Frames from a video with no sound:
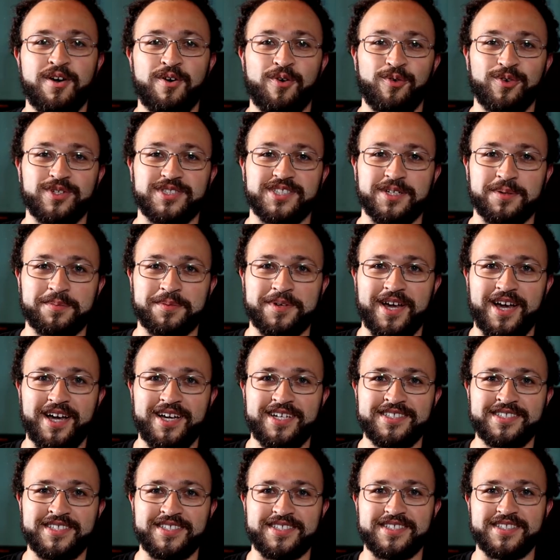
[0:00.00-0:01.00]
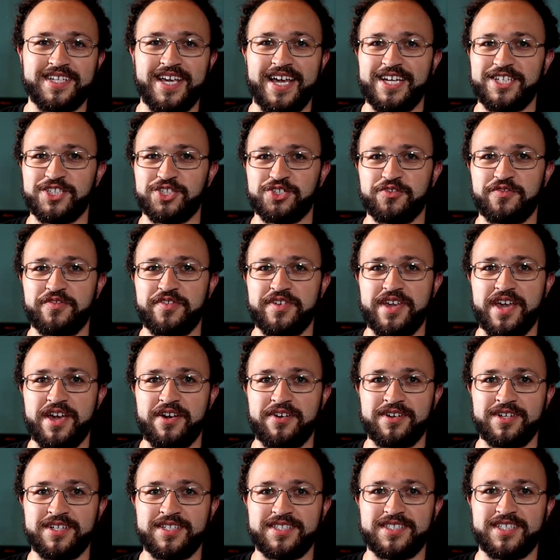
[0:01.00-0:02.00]
What's up guys, this is Andrew
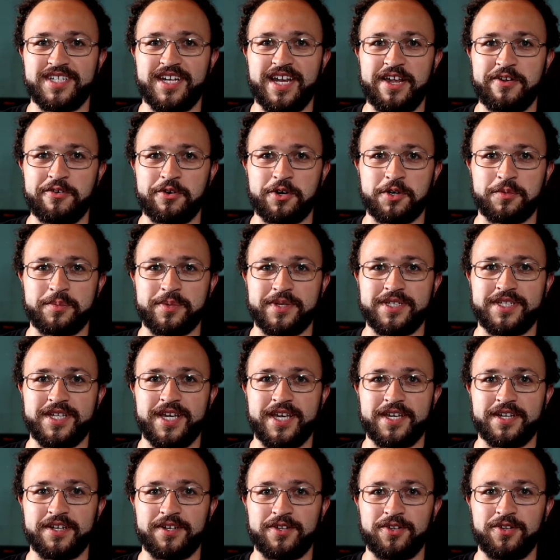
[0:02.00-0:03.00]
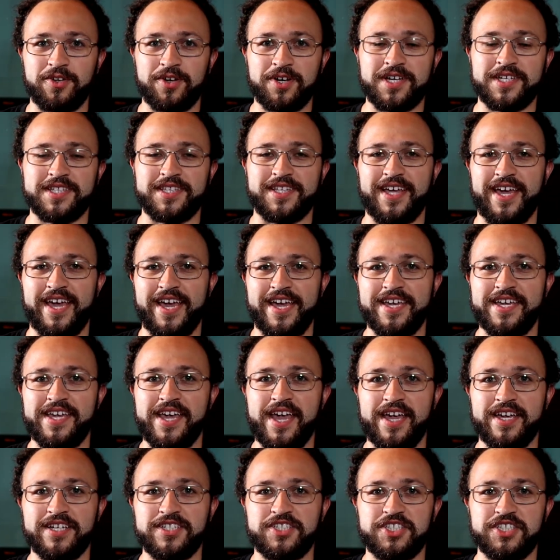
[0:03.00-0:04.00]
Vieira and today we're going to be taking a look at the
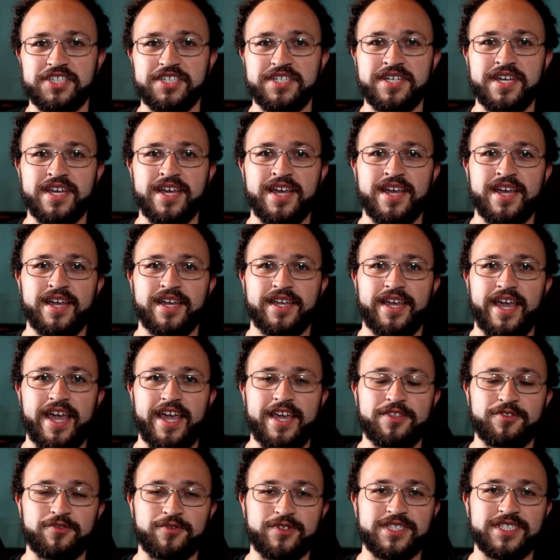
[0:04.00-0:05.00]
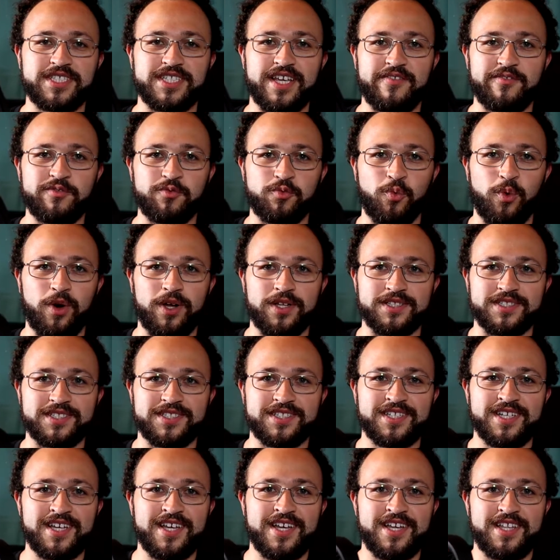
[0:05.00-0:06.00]
AKG
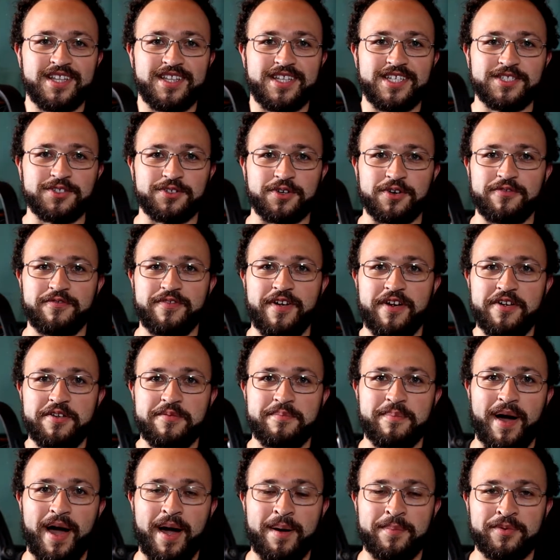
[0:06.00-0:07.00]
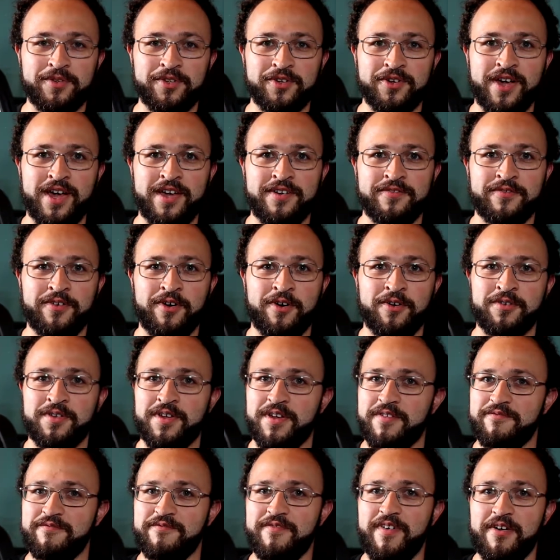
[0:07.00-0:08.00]
K371s. These are a very popular headphone
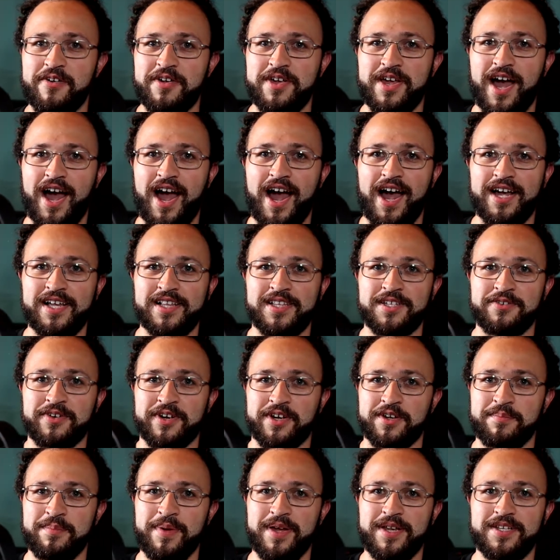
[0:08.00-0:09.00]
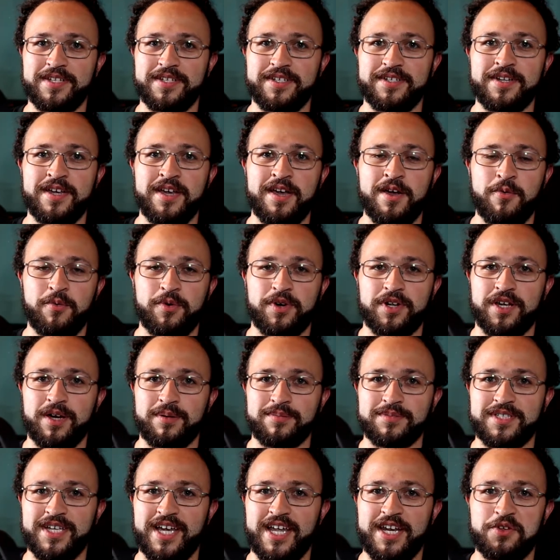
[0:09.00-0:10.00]
and very highly recommended when it
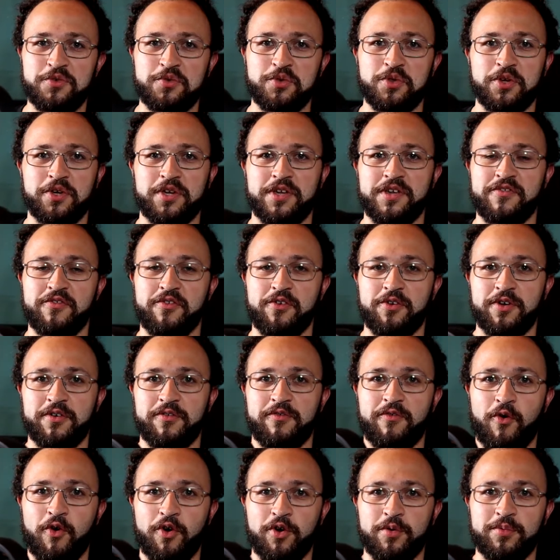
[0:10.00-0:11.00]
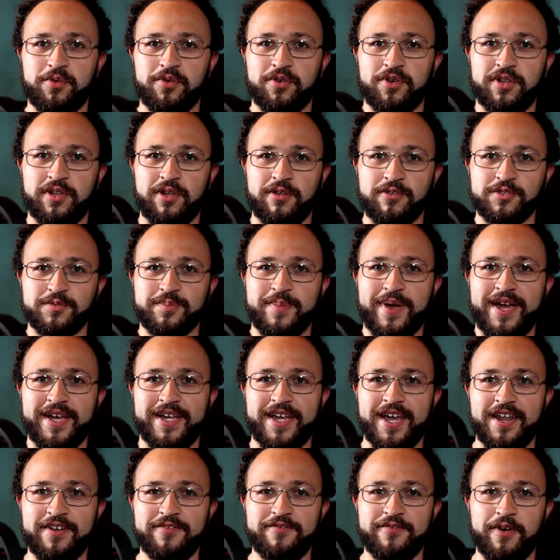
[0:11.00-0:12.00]
comes to anyone looking for an affordable closed-back
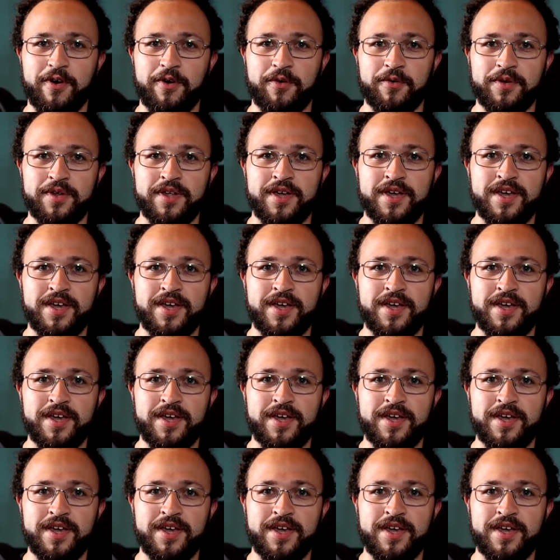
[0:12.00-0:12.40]
headphone.